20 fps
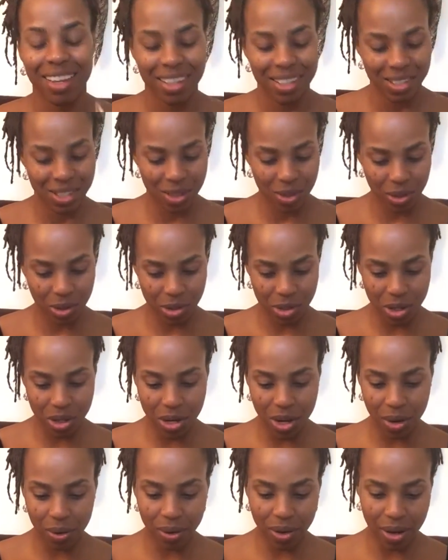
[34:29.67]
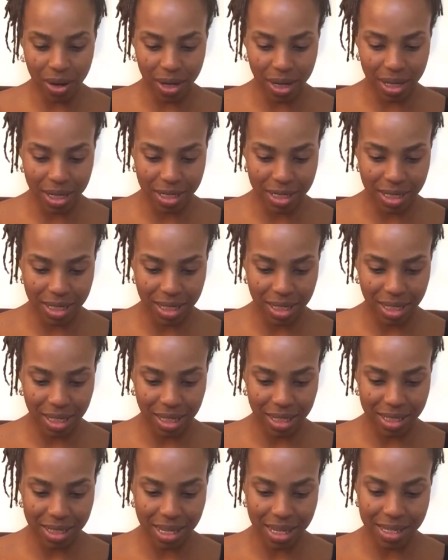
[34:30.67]
So there's a note on it.
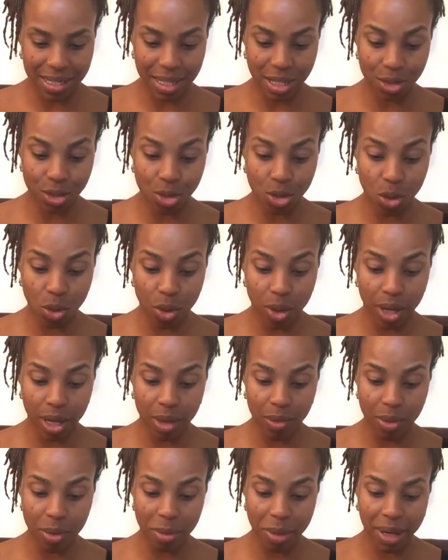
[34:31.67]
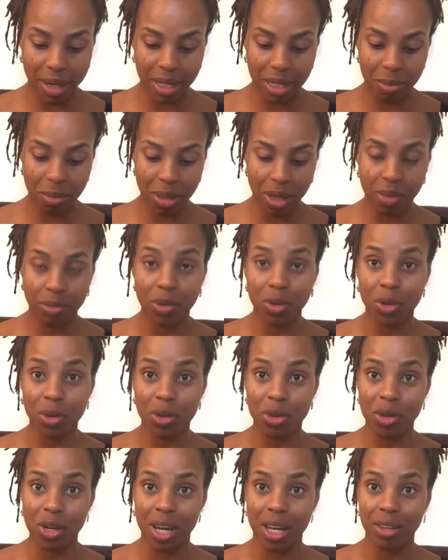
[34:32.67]
It says, enjoy, reminded me of your
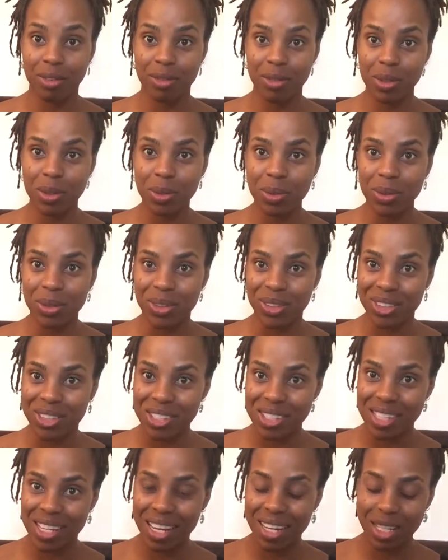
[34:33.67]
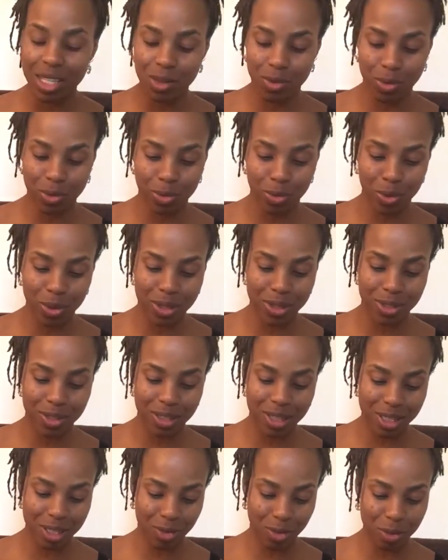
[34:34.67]
creative doodles. And
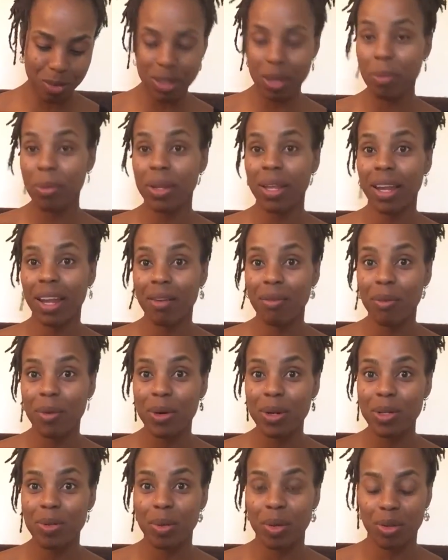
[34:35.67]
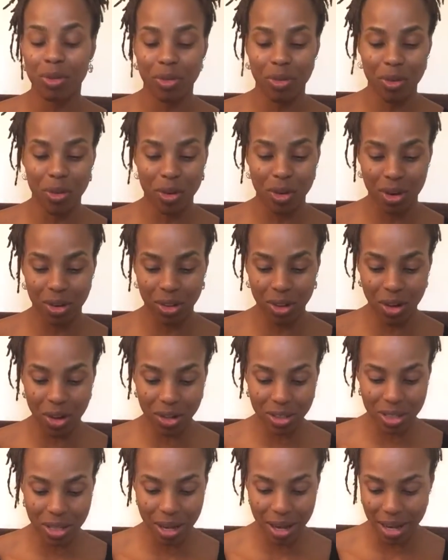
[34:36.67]
it's from someone that I've worked with for a
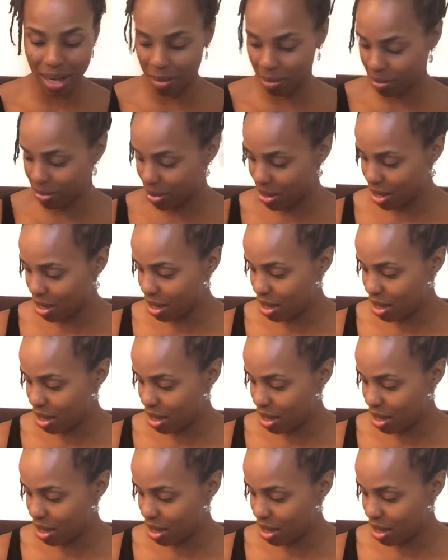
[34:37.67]
long time,